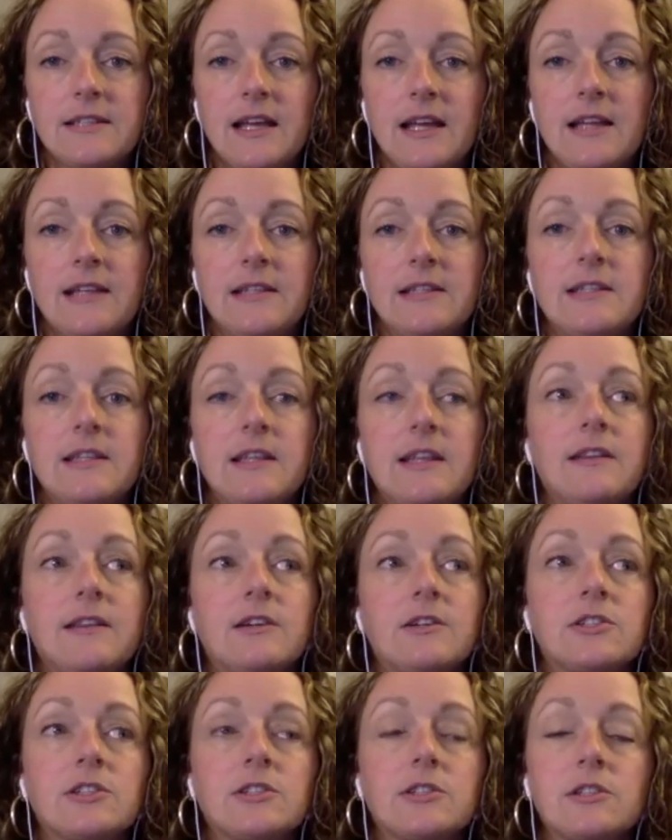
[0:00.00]
and that
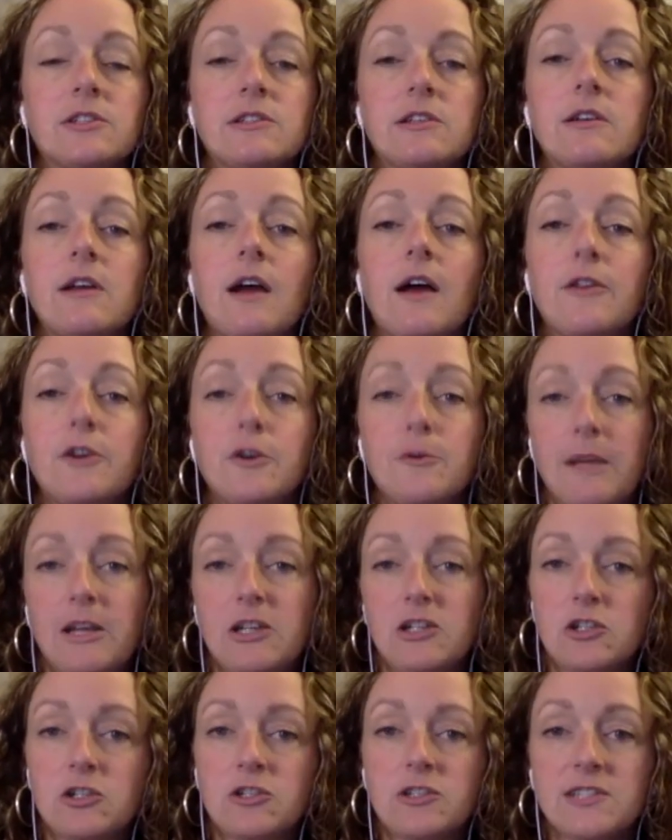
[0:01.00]
there's other
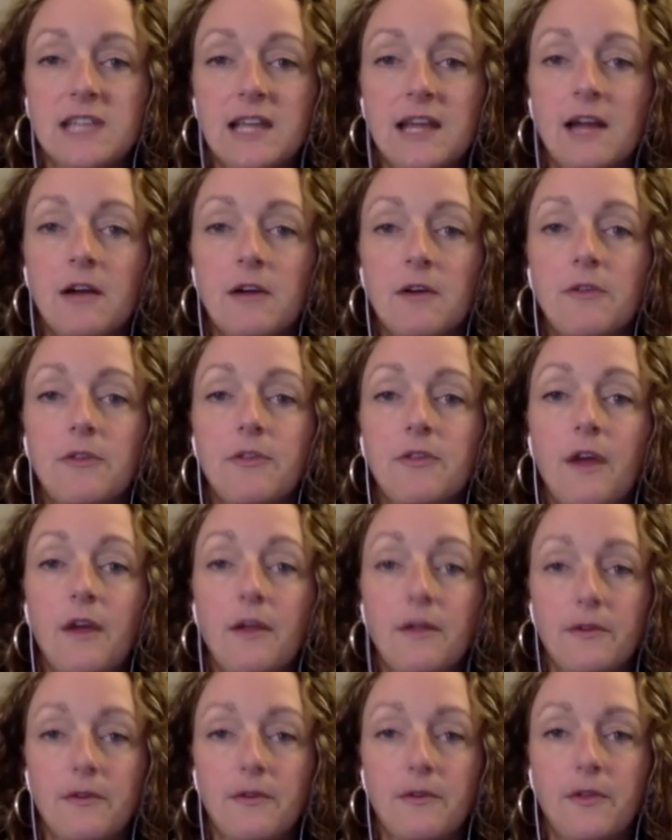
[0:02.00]
measures to health
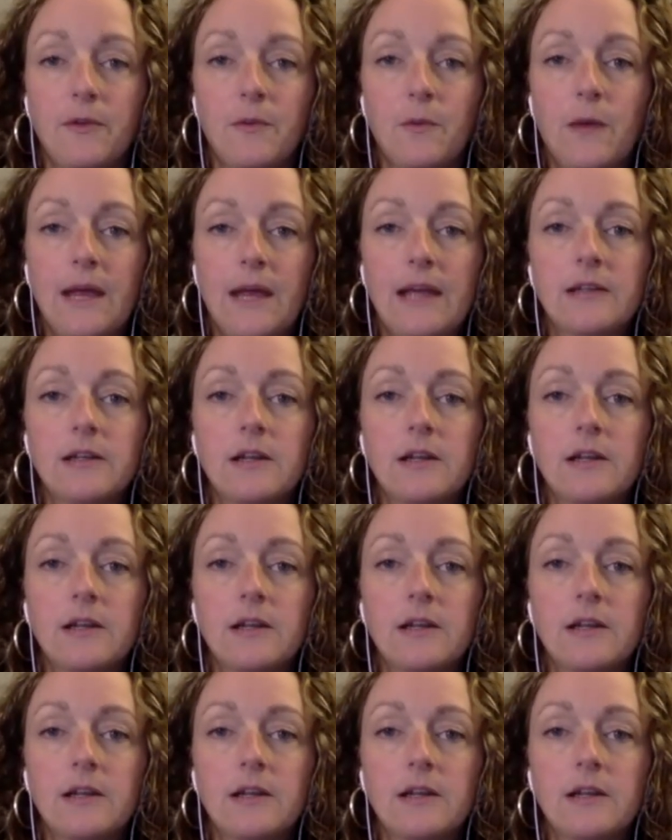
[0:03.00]
other than weight.